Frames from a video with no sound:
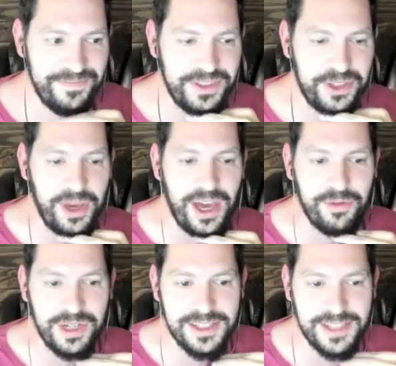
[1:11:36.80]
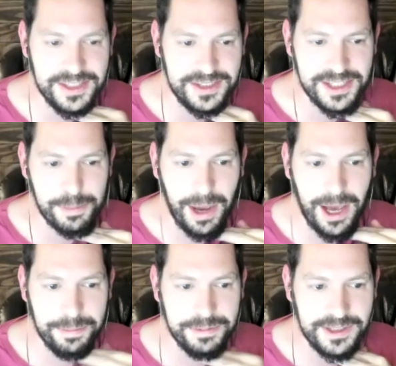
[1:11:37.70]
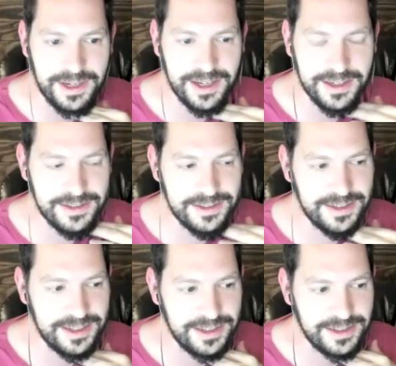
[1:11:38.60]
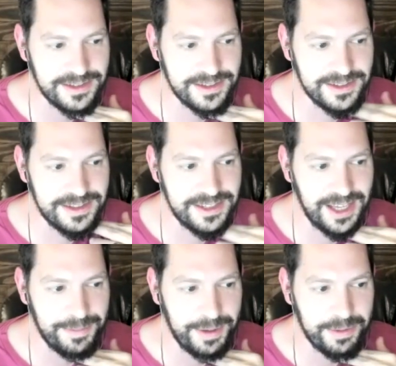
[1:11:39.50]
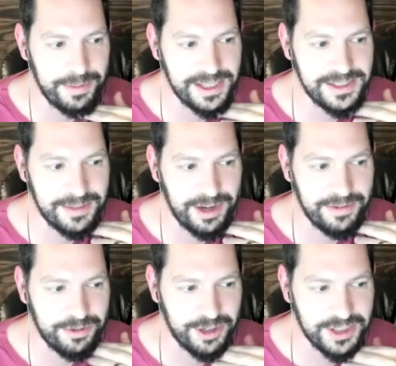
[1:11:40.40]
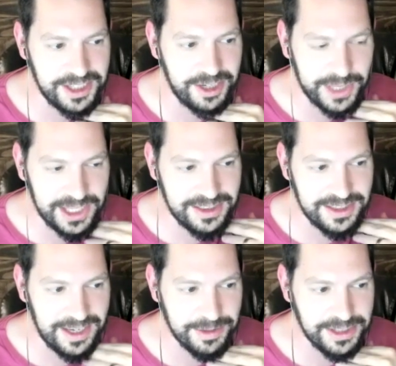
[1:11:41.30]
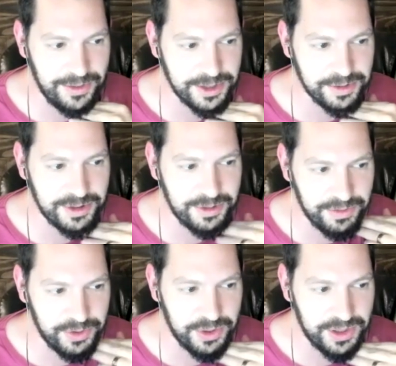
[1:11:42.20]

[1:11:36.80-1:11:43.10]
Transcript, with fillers: Do you have one that says this mop did not uh, sop up the mess on my floor? Because I know we get the Amazon ones where they're reviewing.